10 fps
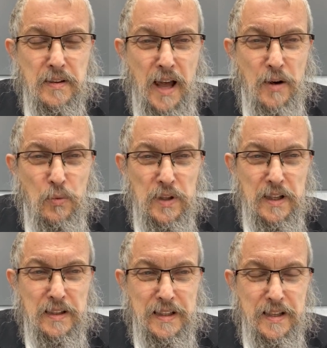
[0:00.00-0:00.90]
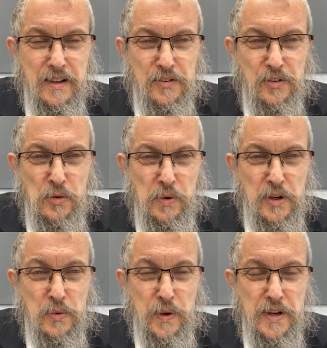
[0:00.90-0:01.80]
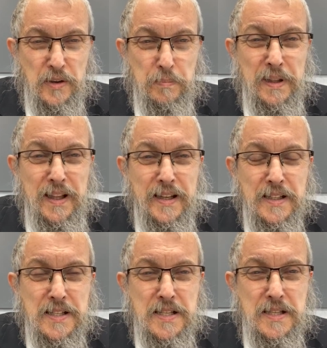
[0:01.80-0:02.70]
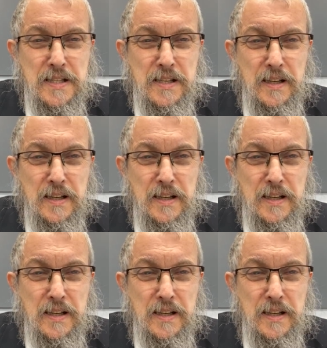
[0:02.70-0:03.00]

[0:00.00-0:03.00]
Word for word: that will lead us to a greater place